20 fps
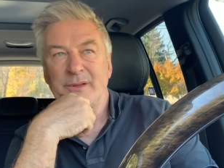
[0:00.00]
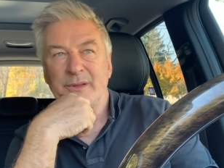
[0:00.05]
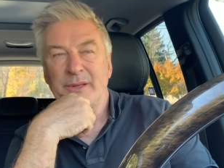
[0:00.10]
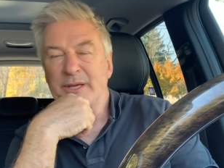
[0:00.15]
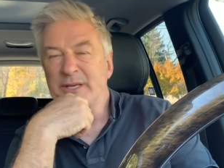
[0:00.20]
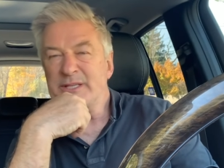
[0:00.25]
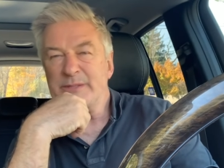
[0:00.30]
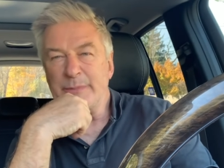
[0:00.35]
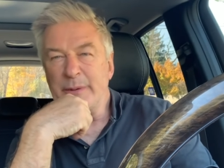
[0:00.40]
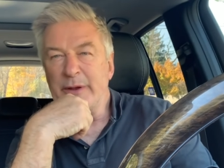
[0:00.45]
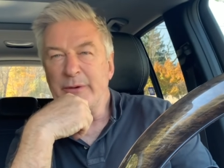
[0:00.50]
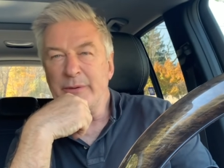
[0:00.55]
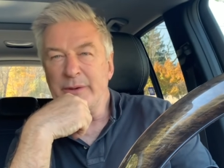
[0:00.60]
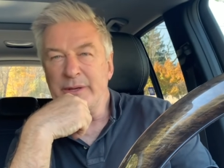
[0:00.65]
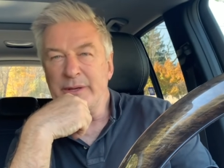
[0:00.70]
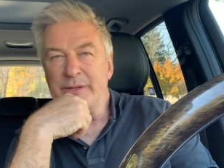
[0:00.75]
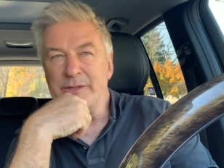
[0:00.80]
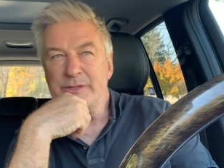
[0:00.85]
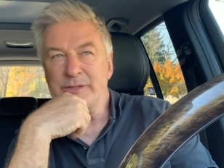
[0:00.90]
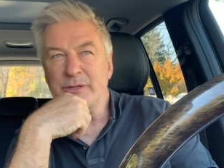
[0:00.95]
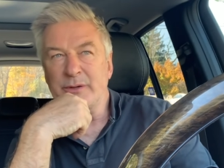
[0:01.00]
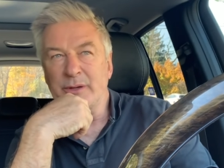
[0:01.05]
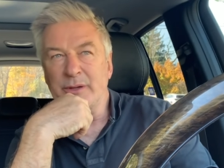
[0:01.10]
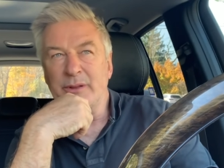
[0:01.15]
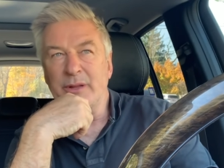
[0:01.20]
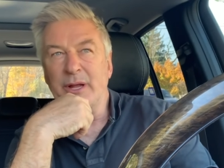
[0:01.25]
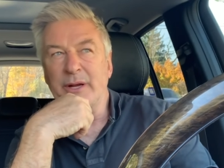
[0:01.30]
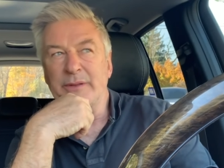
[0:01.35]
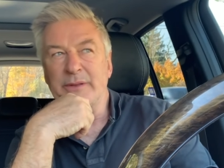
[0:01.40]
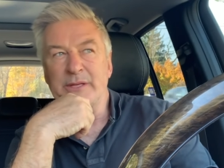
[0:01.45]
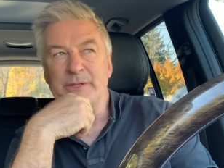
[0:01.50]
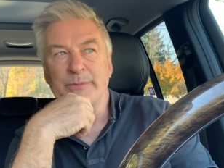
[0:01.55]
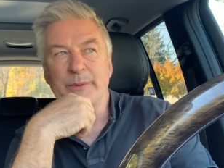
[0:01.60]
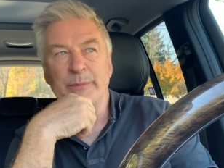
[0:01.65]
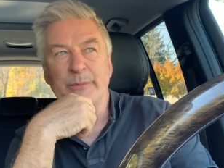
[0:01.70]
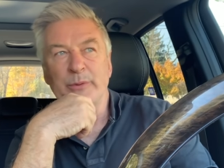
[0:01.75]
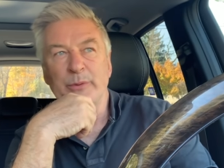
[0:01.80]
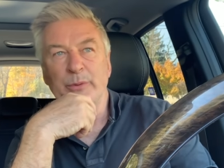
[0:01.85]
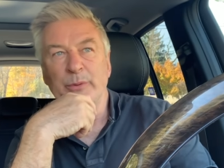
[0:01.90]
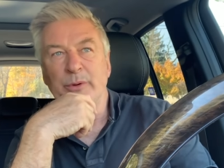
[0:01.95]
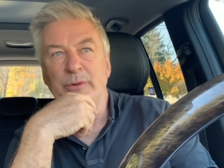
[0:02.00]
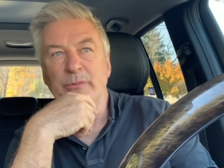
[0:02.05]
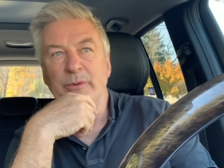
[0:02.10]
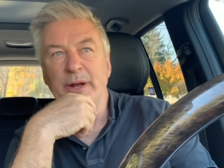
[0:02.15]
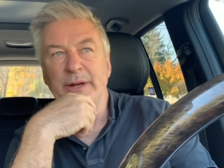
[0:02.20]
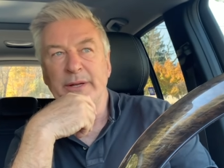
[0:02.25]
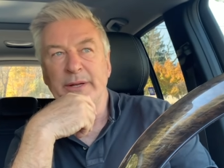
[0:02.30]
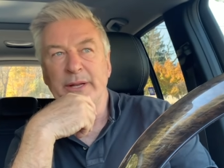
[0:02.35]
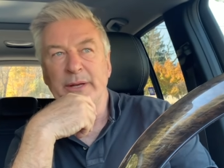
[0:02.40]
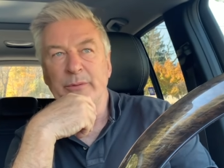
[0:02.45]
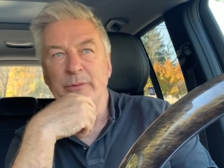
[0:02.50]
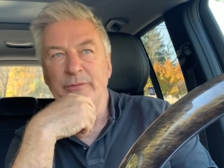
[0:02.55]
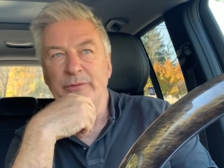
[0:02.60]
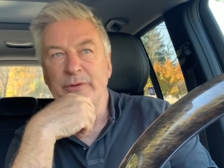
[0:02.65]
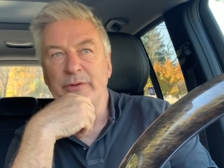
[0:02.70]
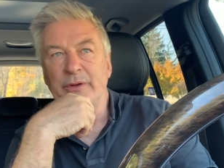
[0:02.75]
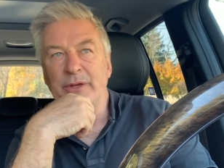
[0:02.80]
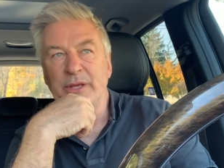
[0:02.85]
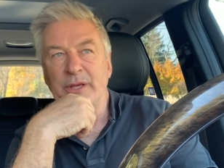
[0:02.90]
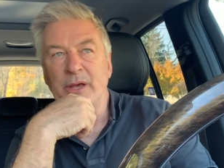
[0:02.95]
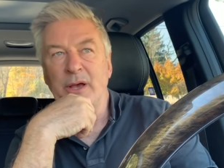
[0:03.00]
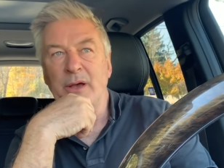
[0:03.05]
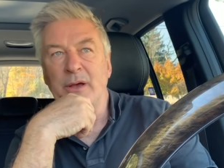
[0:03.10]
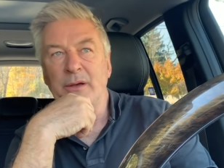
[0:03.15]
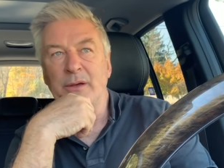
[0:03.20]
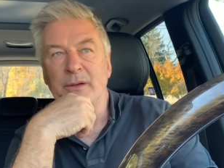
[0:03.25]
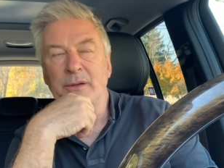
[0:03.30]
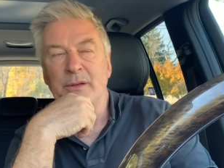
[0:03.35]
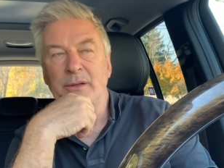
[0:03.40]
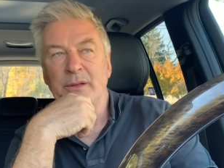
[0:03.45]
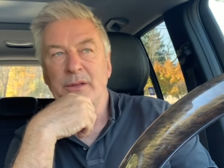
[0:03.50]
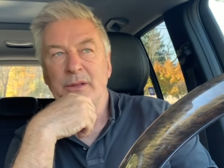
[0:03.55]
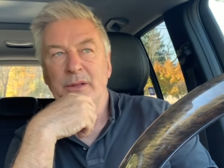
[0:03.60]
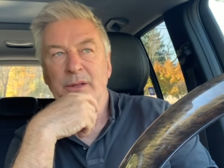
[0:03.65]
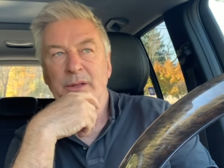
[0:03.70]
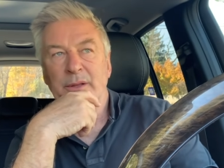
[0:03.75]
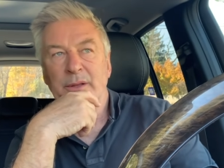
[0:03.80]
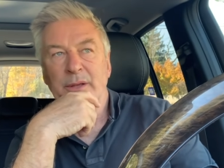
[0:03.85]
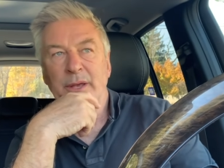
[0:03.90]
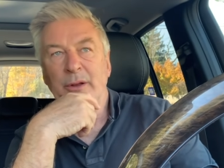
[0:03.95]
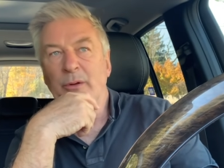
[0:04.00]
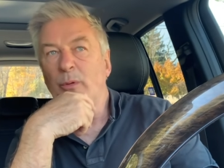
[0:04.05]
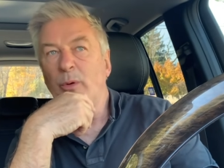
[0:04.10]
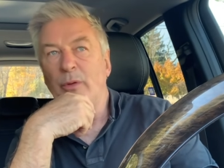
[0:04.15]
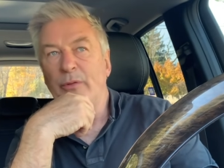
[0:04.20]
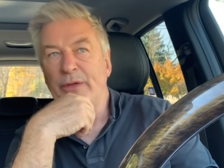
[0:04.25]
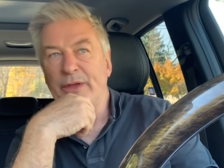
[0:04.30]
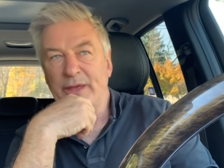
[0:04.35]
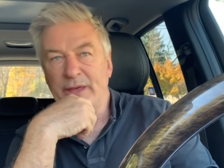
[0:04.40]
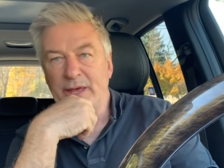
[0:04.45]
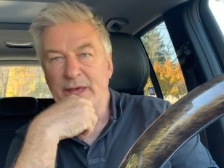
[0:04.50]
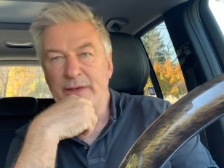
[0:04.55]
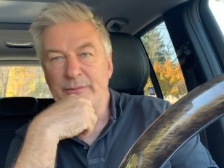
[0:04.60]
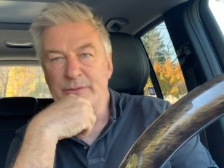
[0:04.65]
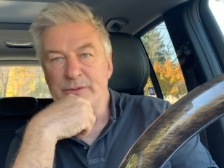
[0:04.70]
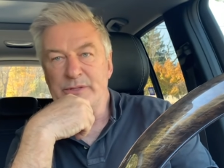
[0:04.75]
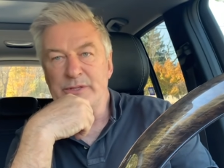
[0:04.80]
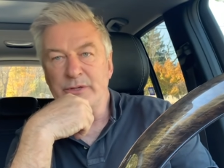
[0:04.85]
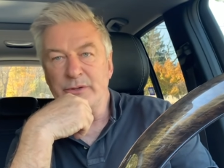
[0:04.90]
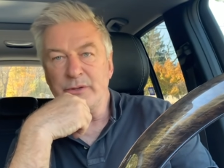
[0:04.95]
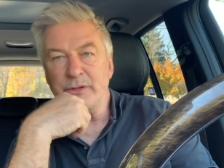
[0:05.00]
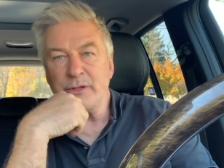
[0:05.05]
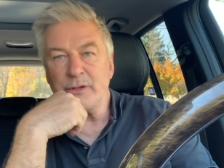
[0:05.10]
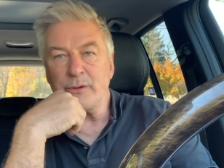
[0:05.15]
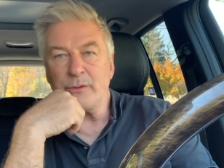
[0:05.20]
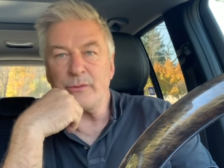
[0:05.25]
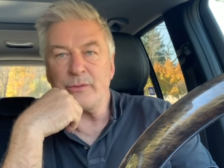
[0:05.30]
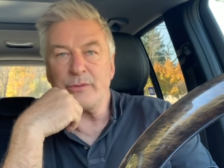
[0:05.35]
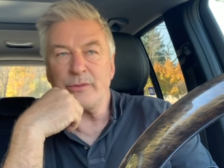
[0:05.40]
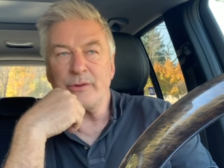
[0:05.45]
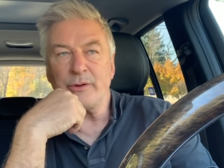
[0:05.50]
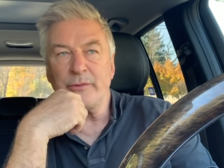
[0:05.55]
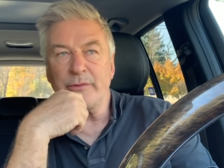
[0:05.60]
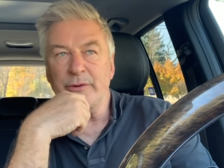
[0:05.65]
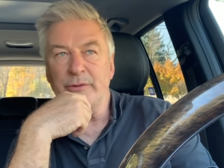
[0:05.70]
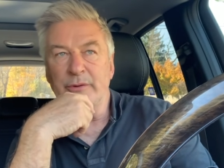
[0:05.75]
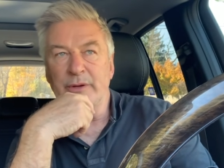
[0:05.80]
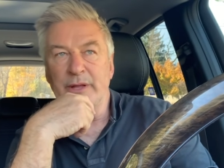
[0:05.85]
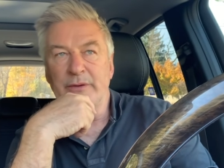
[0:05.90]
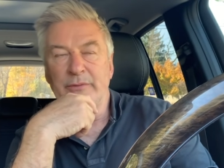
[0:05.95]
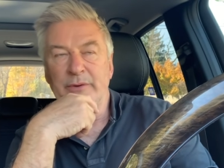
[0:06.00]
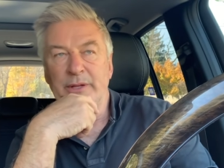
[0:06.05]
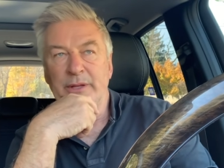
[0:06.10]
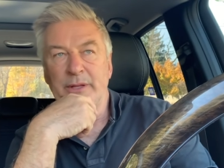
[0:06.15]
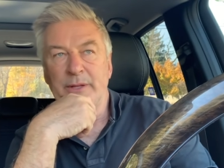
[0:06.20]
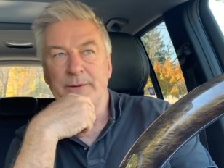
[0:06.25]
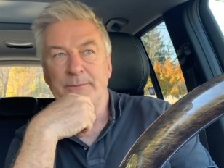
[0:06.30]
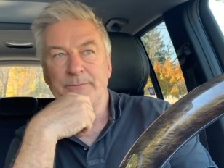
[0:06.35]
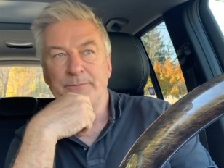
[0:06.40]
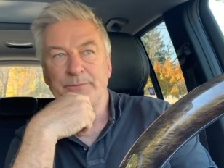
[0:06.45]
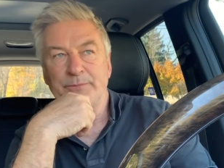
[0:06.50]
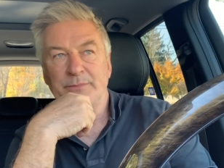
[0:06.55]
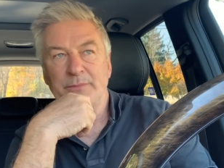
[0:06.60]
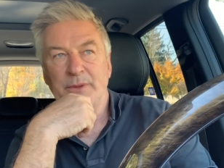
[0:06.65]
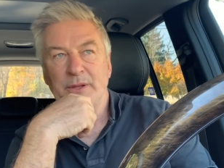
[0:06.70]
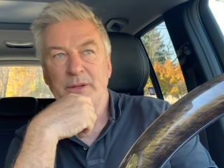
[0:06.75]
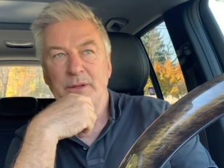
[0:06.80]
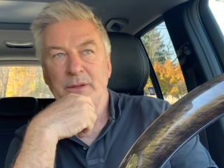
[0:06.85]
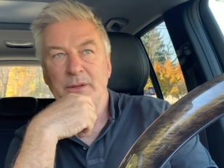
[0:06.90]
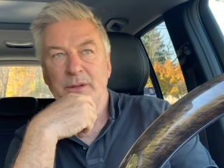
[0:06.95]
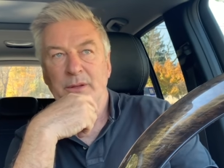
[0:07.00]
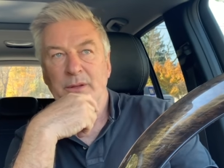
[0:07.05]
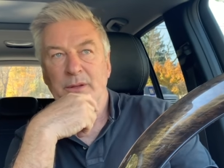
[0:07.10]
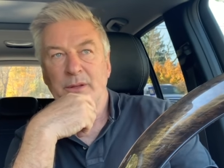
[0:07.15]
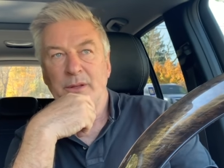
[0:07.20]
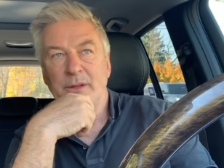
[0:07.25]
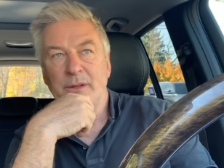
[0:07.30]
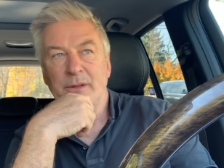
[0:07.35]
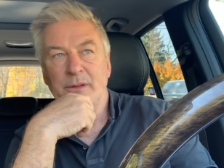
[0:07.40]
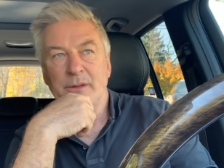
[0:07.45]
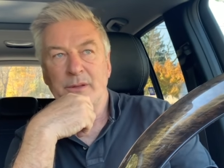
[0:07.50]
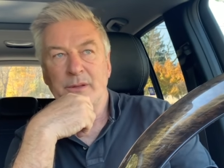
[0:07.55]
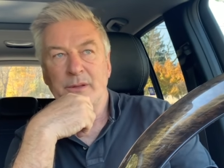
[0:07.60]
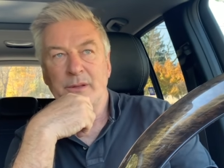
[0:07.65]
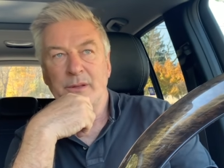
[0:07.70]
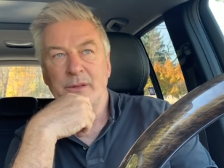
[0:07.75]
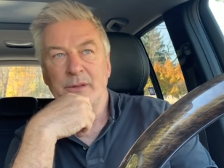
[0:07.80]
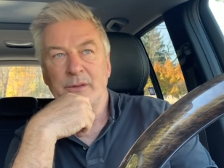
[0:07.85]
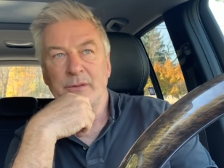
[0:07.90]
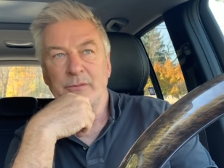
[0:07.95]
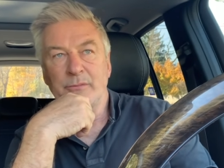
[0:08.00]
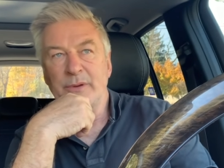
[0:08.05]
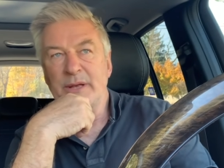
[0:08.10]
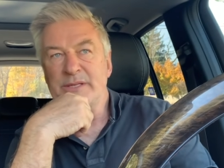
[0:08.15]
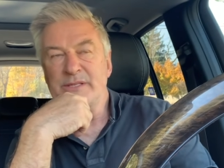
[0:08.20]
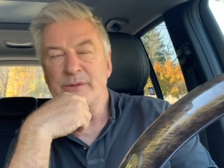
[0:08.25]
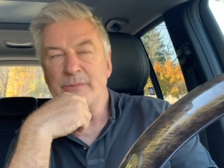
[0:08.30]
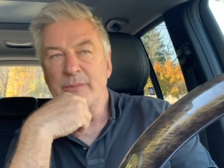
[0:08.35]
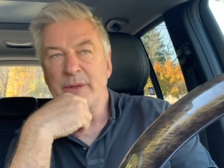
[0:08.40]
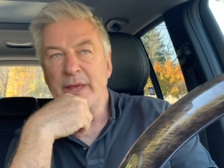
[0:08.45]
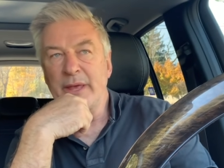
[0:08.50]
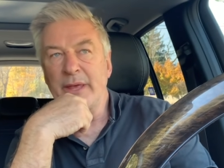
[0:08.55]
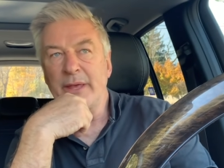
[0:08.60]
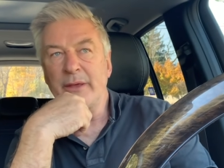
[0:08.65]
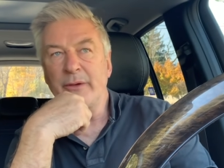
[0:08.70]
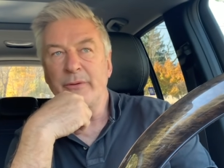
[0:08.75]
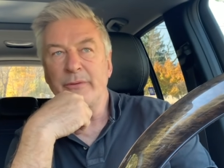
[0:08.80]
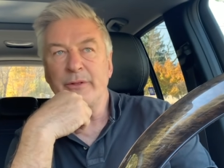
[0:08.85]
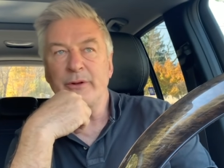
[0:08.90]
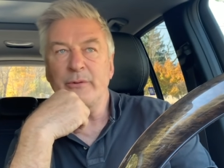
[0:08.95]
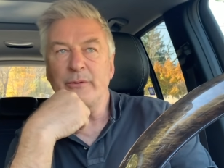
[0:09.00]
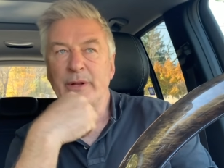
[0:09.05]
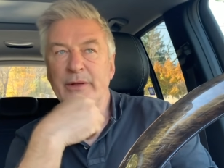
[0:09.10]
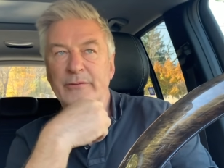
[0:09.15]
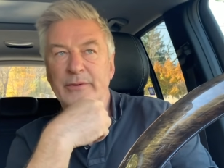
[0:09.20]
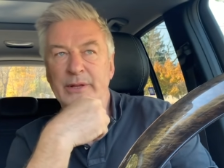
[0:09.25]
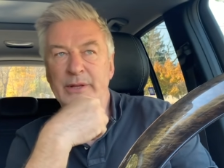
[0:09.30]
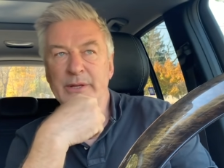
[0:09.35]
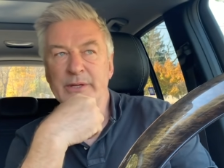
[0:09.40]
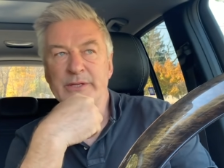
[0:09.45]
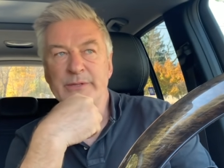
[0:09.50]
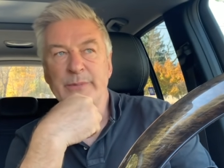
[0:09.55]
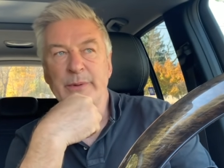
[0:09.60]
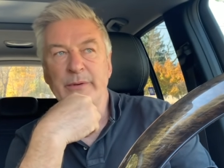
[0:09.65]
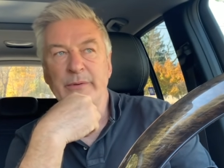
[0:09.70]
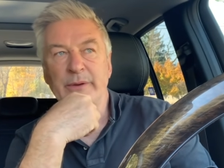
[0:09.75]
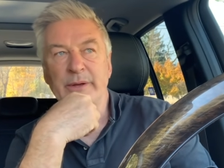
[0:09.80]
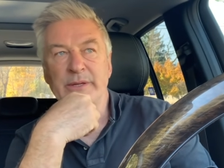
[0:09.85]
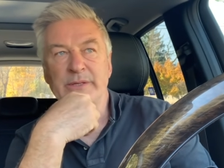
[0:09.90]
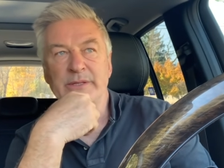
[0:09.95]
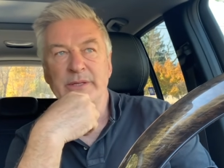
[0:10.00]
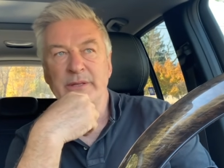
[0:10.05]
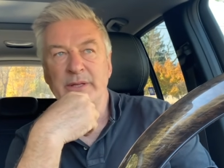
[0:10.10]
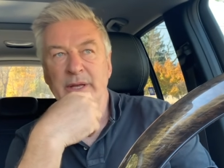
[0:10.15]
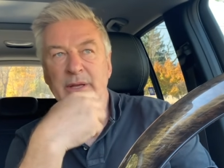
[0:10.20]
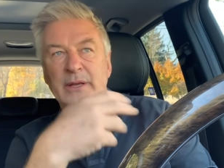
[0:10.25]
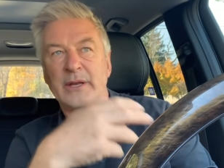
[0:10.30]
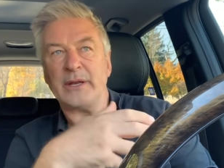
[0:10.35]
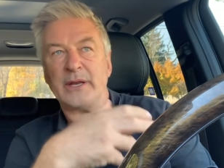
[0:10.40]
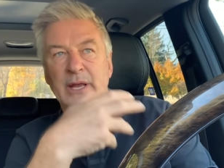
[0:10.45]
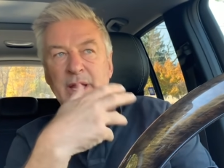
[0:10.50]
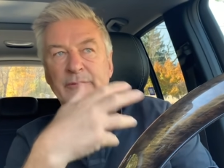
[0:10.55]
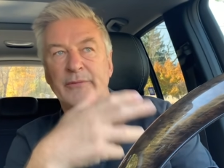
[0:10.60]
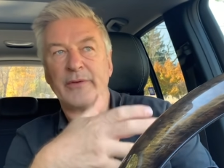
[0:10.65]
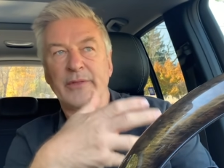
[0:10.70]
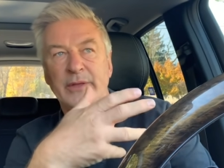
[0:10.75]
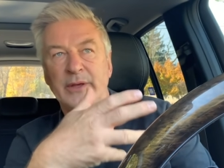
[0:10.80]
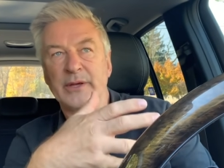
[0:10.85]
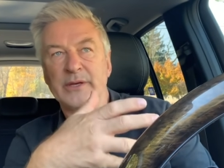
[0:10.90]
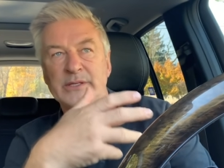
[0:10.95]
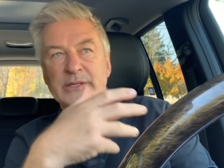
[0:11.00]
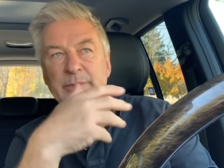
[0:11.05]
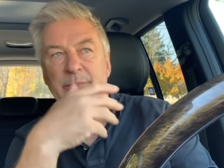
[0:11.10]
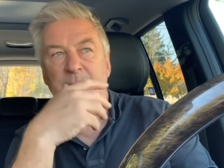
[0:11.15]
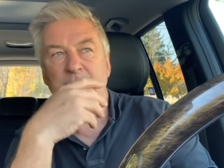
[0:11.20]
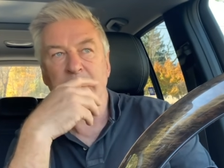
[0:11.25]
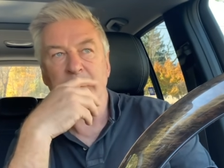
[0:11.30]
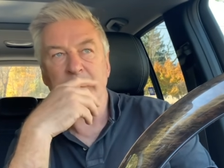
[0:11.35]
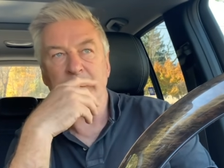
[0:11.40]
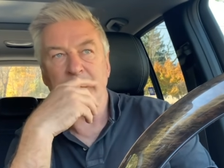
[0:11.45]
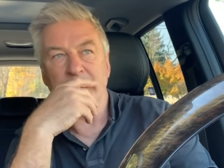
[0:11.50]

experience. You know, like a lot of these people who are writing now are very young, and all they have is their youth. You know, they don't have any uh, uh, resume or they don't have any experience, and they and everything is about